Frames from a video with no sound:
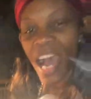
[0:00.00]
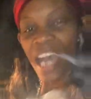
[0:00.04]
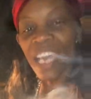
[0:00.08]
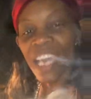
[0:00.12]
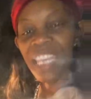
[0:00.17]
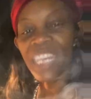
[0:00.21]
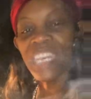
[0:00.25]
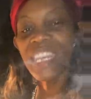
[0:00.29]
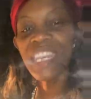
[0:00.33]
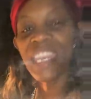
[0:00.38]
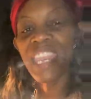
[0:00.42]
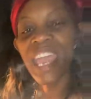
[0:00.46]

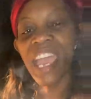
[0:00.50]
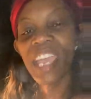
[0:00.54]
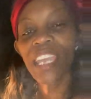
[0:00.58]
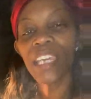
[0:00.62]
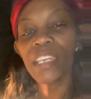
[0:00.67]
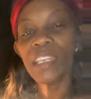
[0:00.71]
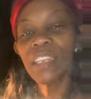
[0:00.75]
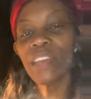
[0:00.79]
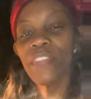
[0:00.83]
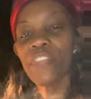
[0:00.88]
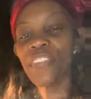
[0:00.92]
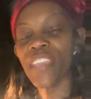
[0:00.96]

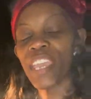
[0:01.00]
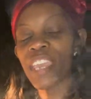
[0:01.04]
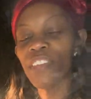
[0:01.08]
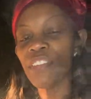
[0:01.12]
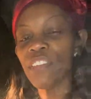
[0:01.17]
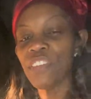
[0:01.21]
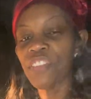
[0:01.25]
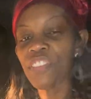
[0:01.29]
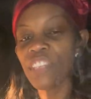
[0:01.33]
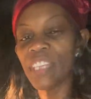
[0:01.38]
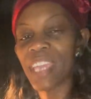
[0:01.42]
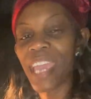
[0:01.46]
negative
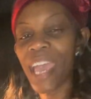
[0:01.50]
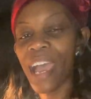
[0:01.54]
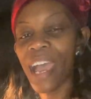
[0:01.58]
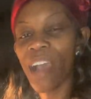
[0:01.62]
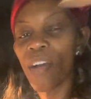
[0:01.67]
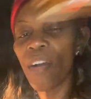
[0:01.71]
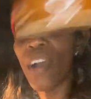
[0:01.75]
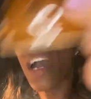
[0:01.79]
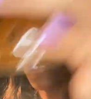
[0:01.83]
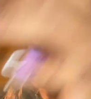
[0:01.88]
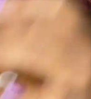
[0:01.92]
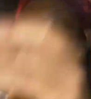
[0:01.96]
energy
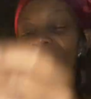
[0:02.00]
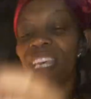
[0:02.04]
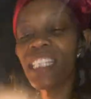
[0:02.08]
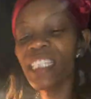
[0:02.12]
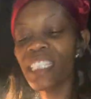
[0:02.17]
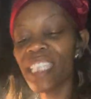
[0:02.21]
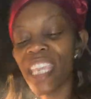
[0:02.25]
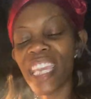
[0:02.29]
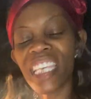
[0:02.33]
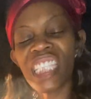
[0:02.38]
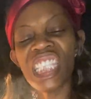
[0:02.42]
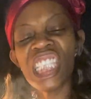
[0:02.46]
out. Let's
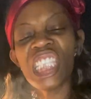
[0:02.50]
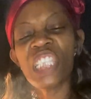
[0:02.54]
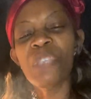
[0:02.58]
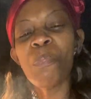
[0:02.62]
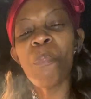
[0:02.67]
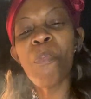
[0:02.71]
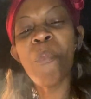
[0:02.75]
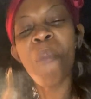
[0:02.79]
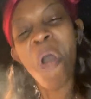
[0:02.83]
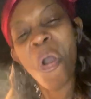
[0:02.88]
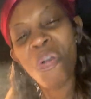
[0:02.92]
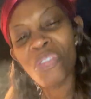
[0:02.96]
get
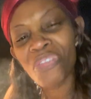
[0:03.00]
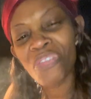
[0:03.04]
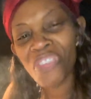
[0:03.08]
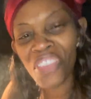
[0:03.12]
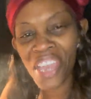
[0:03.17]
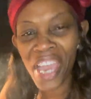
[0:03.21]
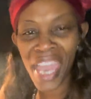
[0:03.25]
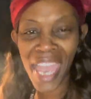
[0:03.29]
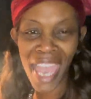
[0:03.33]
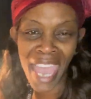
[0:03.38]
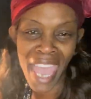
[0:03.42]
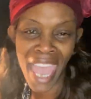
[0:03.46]
smoked
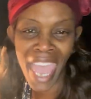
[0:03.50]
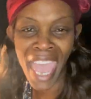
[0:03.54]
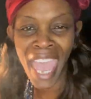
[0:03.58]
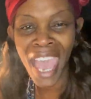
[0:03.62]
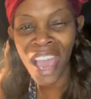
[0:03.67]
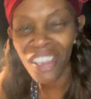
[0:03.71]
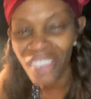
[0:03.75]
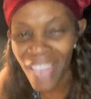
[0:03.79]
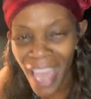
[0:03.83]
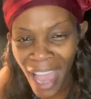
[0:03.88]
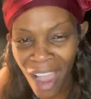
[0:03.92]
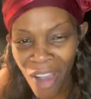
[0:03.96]
the
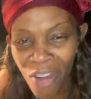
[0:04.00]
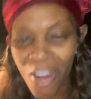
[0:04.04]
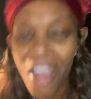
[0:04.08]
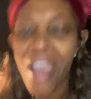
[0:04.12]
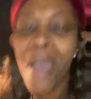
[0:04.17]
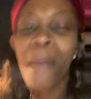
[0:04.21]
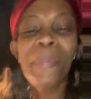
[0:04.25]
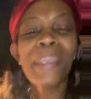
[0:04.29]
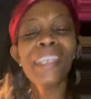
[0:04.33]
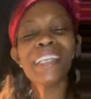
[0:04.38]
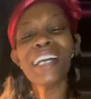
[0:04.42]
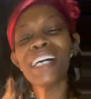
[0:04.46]
hell out,
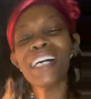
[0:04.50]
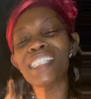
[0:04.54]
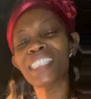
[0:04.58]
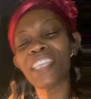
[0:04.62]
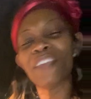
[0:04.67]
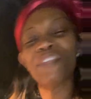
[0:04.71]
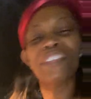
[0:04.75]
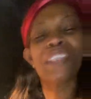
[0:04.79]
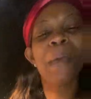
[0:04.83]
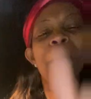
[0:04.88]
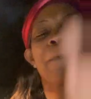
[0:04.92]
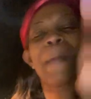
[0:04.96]
because
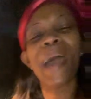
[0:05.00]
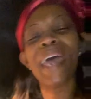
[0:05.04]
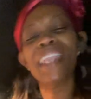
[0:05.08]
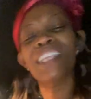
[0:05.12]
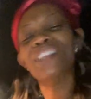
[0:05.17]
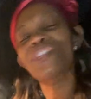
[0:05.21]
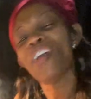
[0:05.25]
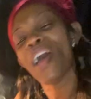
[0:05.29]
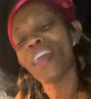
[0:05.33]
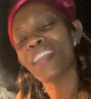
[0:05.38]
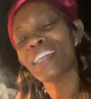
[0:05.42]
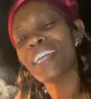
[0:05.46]
if somebody
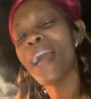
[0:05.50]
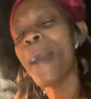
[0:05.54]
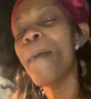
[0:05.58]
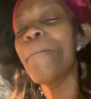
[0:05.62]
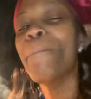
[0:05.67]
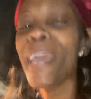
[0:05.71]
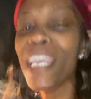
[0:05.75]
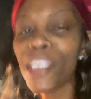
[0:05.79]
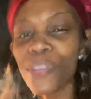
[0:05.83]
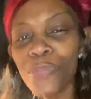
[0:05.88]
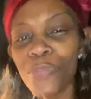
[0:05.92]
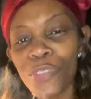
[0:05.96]
try to come
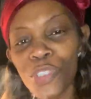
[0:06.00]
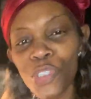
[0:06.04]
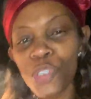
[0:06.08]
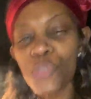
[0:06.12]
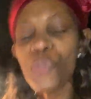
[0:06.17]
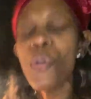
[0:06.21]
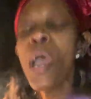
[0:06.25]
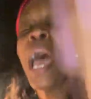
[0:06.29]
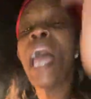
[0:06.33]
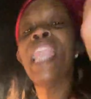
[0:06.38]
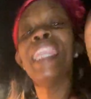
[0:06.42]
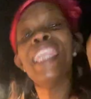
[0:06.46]
mess with
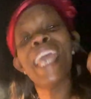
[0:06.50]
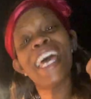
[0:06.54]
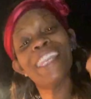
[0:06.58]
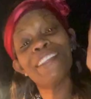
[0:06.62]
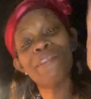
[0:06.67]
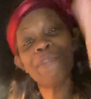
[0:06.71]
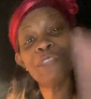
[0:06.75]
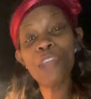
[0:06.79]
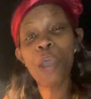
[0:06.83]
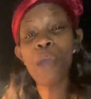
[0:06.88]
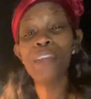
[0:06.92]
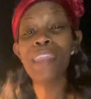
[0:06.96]
you, let
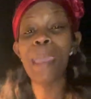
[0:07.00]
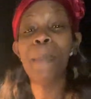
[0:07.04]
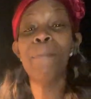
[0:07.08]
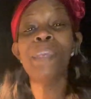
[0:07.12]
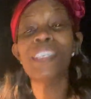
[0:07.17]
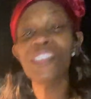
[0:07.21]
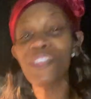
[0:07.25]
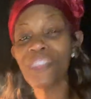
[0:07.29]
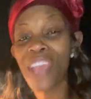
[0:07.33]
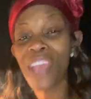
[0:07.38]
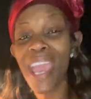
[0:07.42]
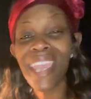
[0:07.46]
them know that
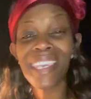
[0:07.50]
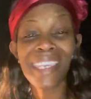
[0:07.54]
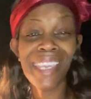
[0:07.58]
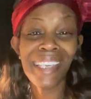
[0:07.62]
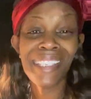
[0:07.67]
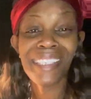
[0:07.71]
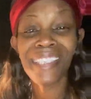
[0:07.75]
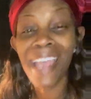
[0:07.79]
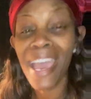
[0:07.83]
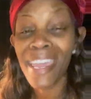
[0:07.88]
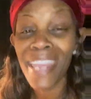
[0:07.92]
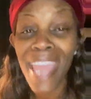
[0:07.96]
Miss Jackie
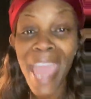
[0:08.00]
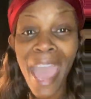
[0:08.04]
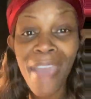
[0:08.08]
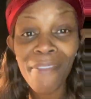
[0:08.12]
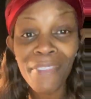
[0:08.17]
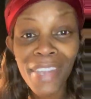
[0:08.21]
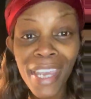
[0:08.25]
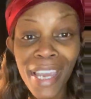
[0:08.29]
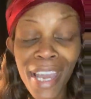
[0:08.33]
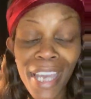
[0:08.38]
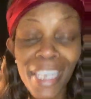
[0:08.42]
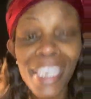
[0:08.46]
is not
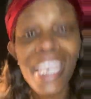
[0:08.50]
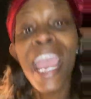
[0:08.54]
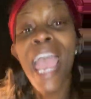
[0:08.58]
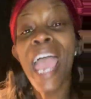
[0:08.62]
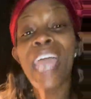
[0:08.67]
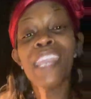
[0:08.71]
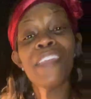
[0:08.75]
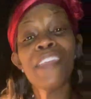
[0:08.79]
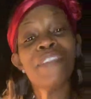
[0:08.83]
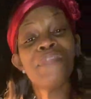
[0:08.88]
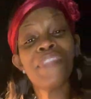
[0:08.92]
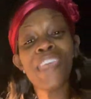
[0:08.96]
having it, honey.
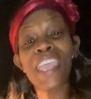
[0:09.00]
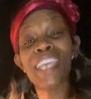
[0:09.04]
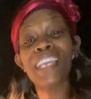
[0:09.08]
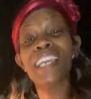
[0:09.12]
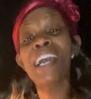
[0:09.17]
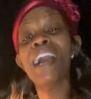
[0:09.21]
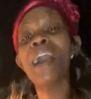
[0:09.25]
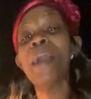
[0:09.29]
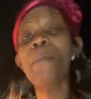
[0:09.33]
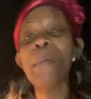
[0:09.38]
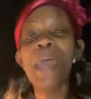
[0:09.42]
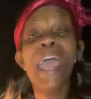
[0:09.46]
And if they
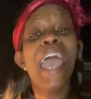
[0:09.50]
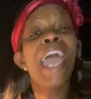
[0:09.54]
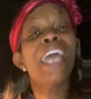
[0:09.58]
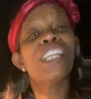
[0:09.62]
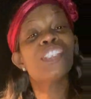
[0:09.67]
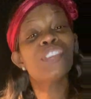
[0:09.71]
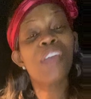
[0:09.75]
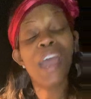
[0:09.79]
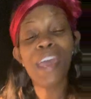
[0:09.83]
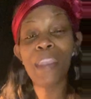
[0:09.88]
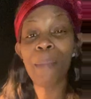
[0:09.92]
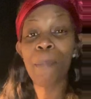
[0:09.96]
come and
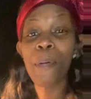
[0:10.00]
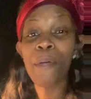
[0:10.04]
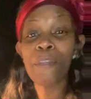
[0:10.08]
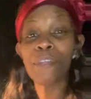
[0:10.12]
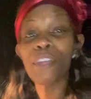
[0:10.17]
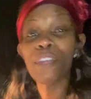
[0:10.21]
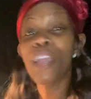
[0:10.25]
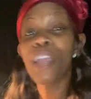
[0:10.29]
try to